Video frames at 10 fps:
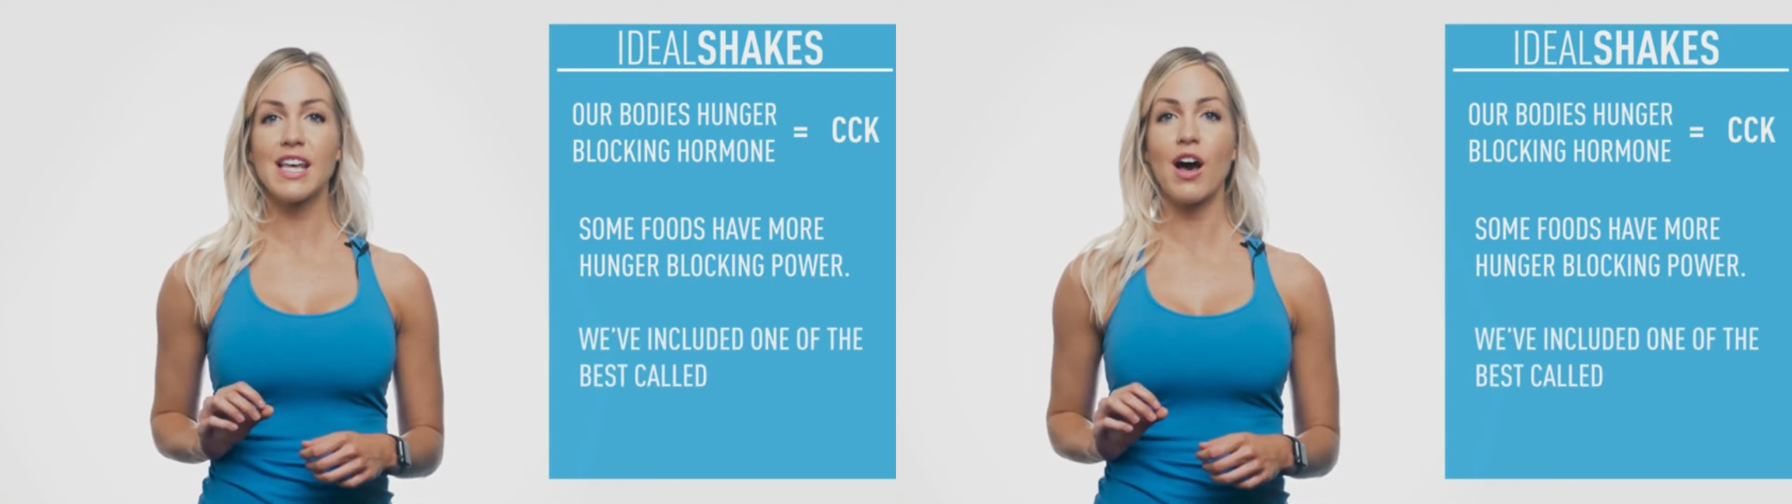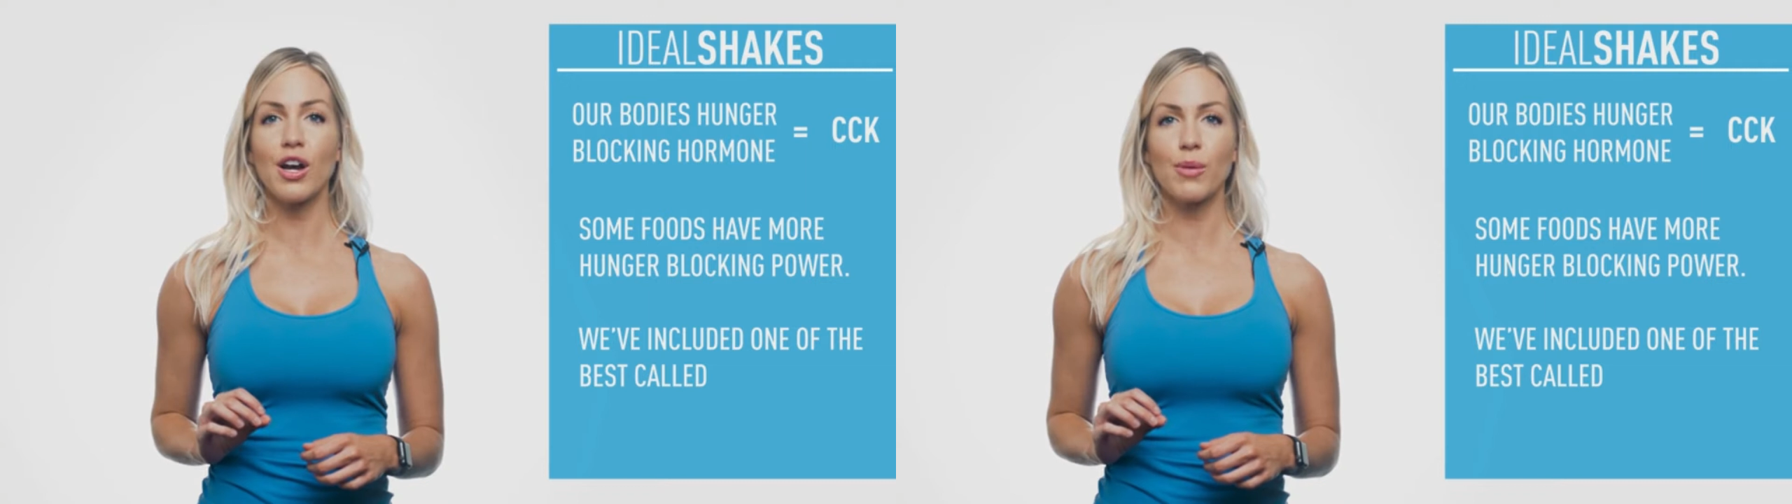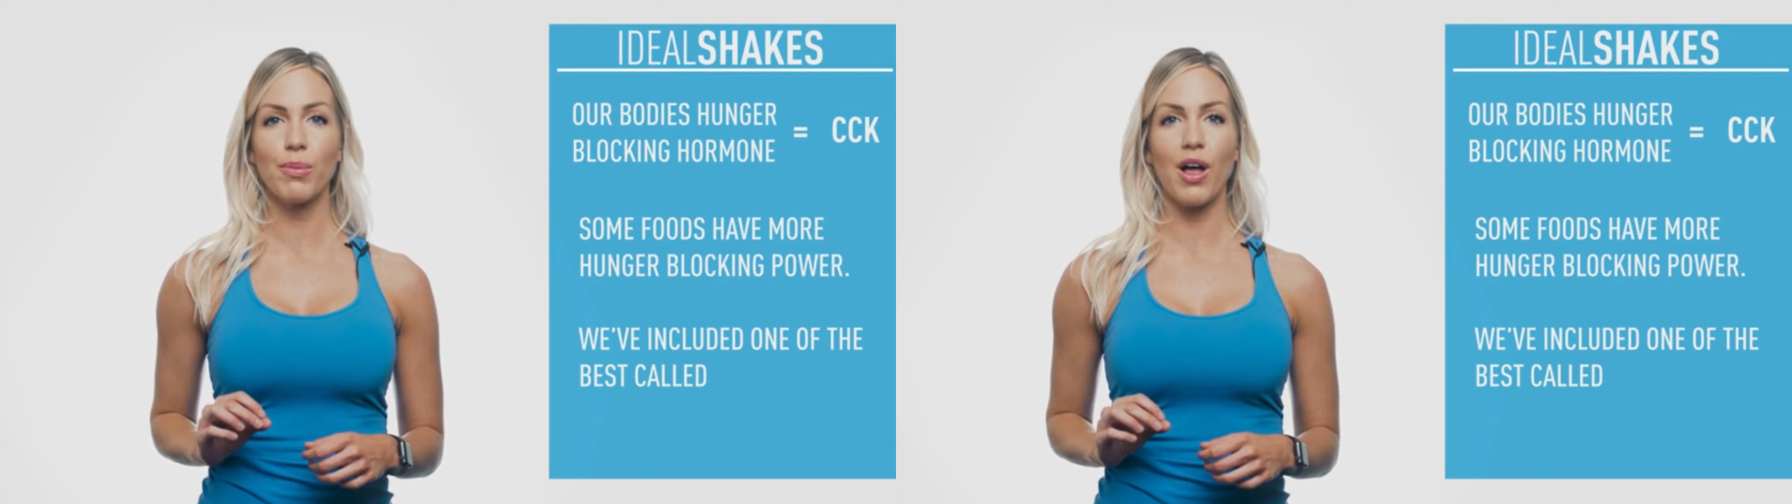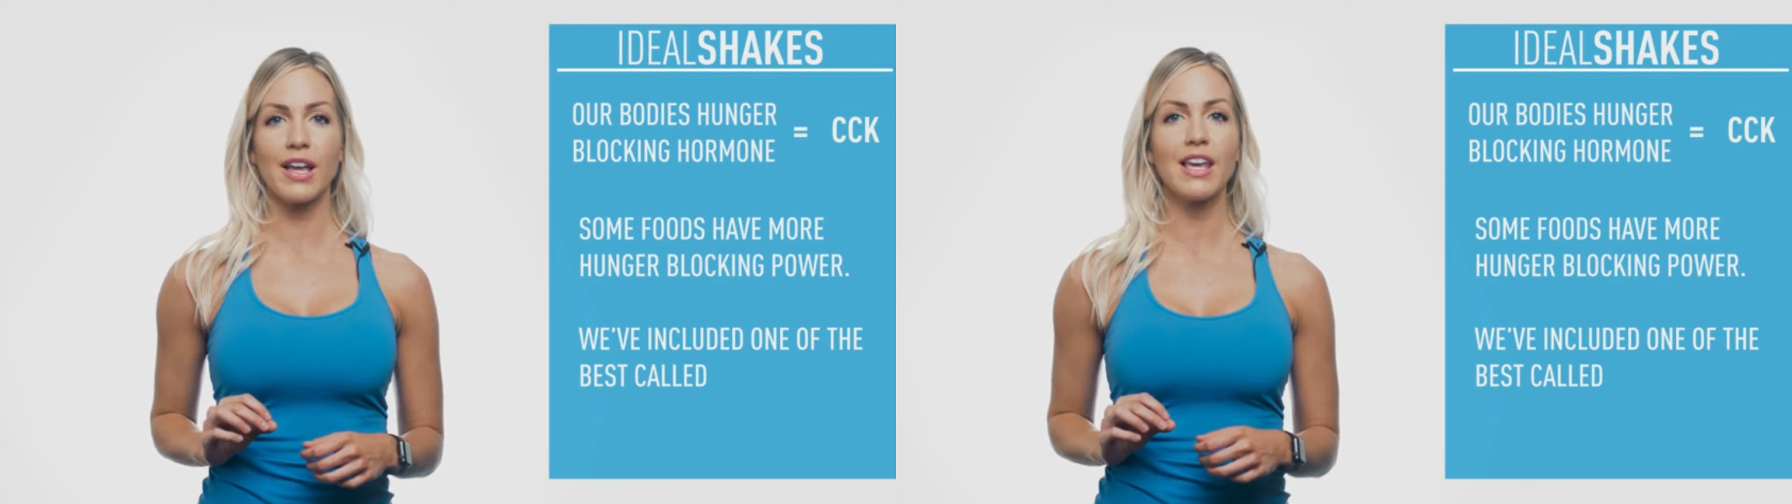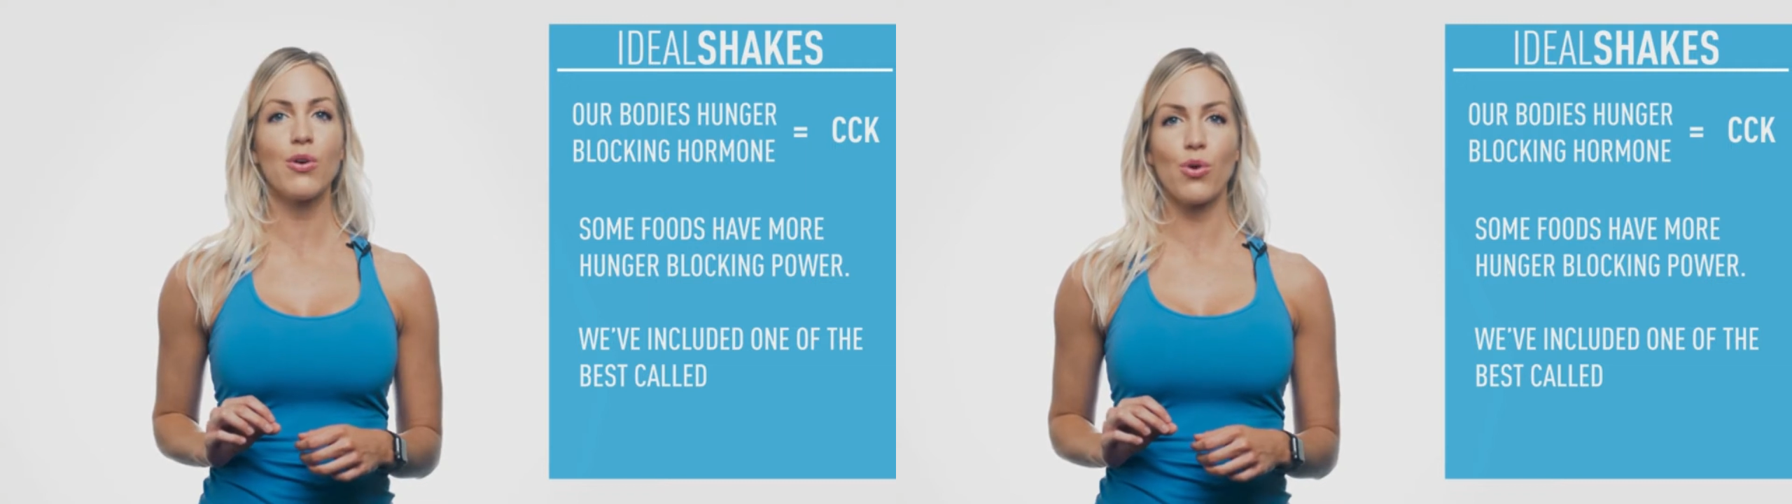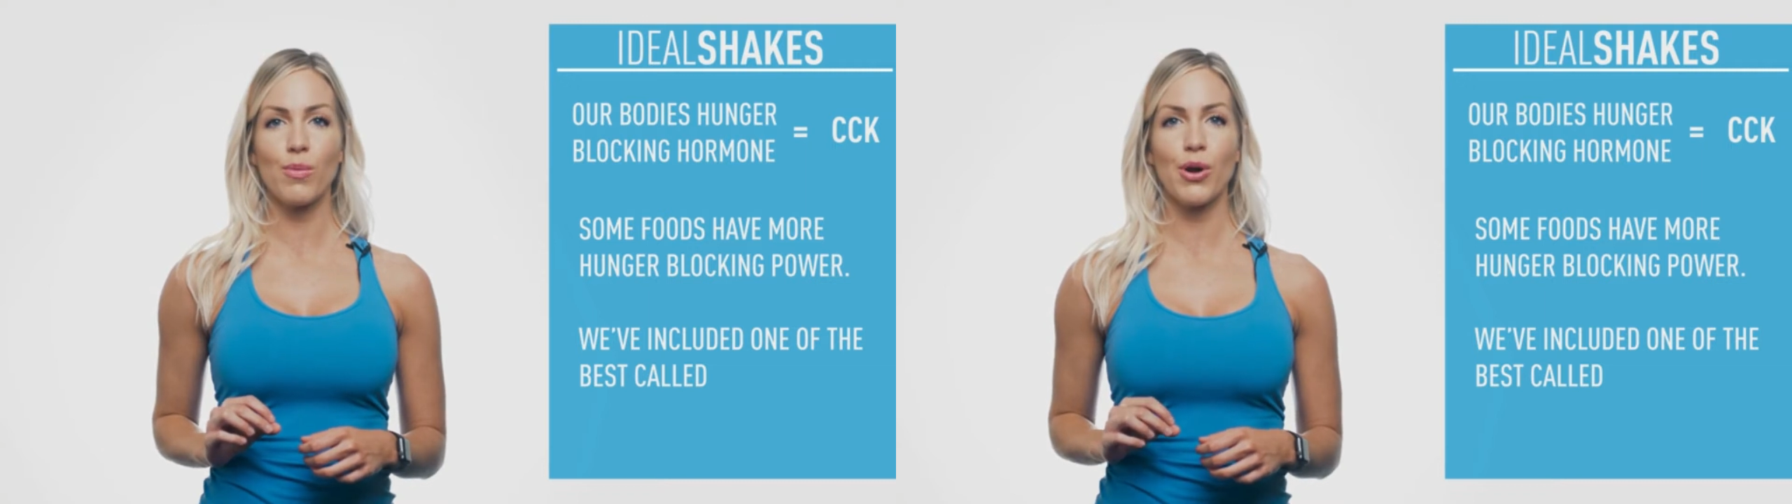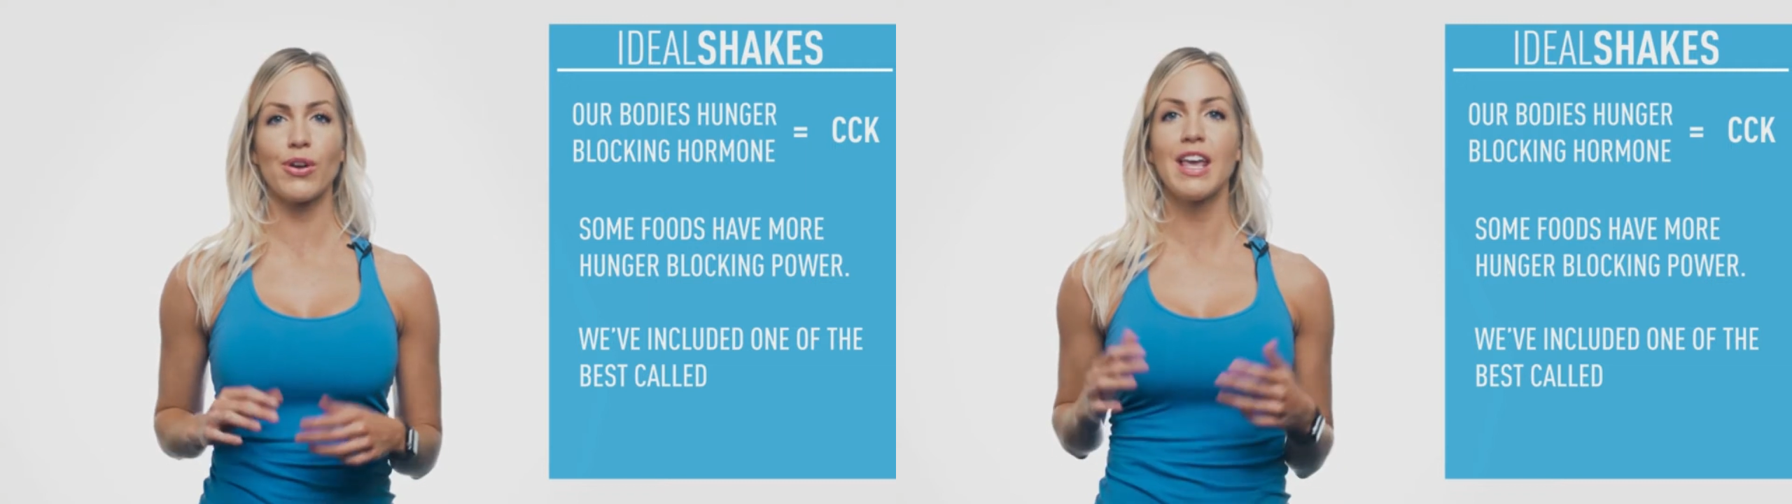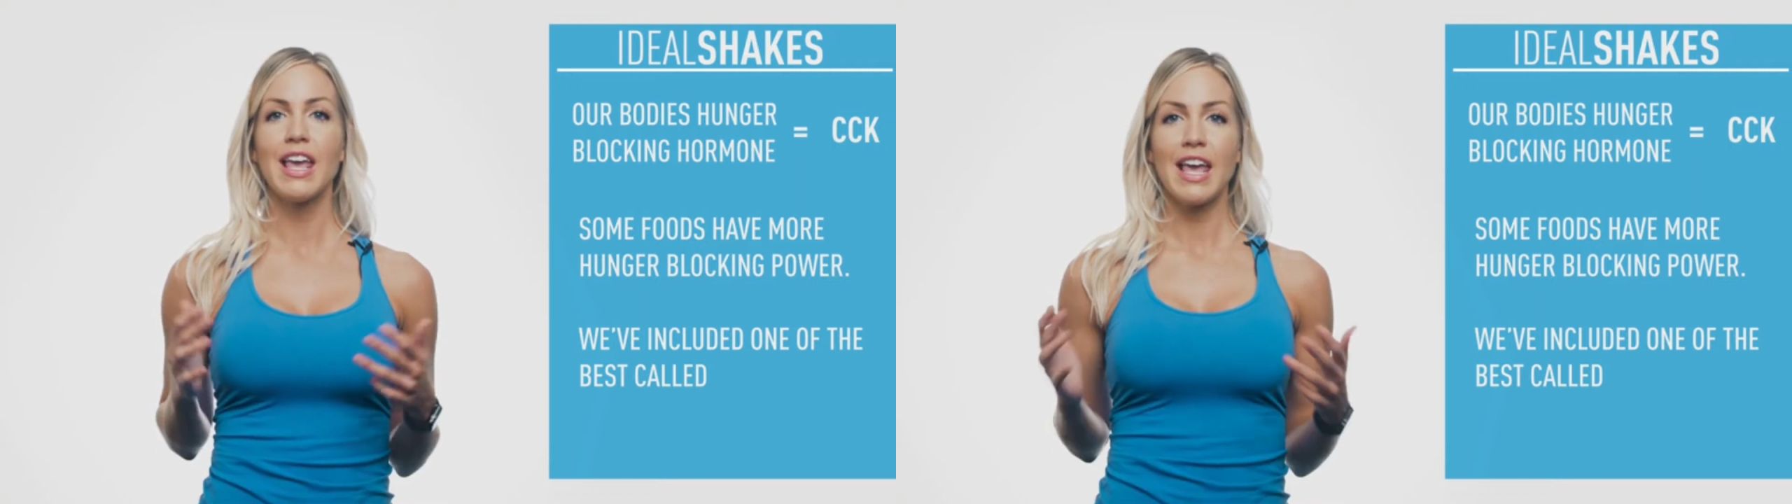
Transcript: hunger blocking hormone